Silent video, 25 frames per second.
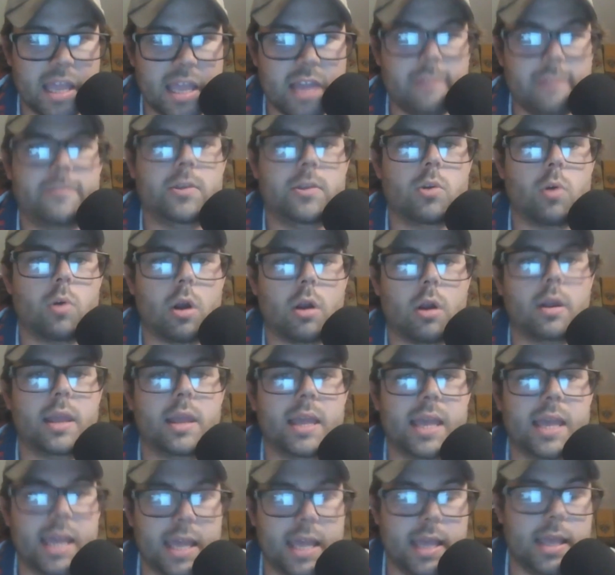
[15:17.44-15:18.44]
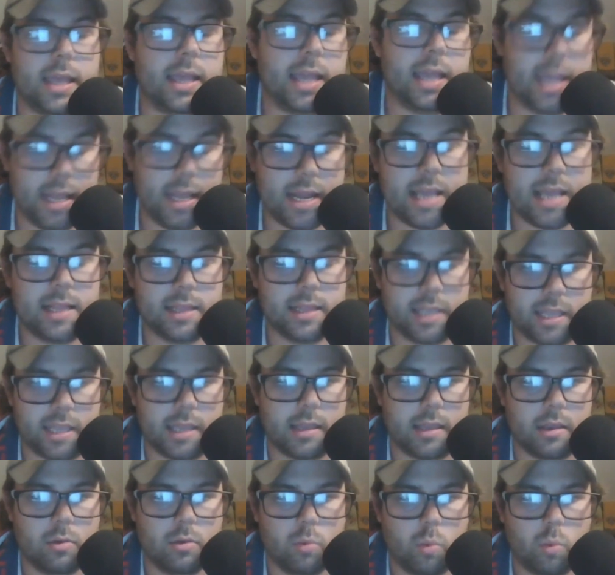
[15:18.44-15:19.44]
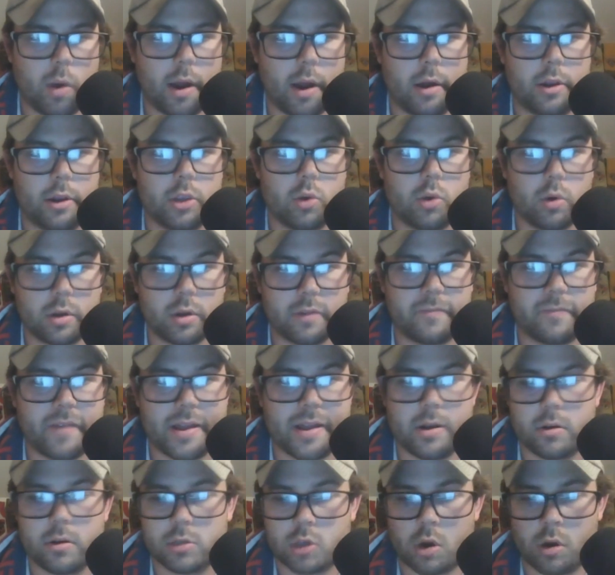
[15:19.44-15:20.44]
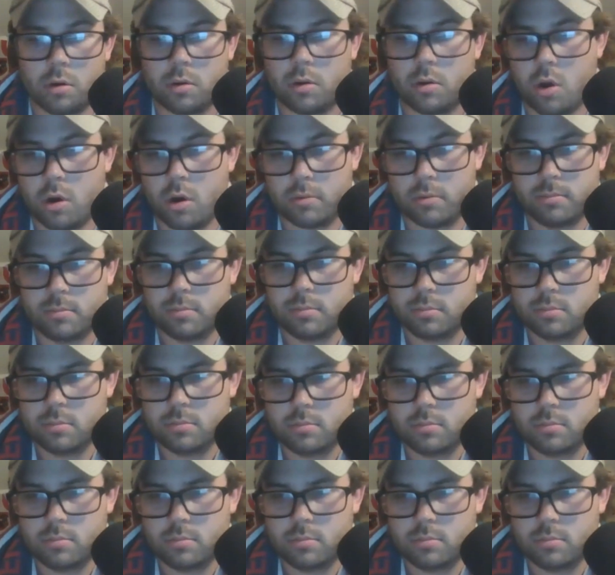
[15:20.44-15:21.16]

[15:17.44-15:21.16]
If you are in a league where your defenders are are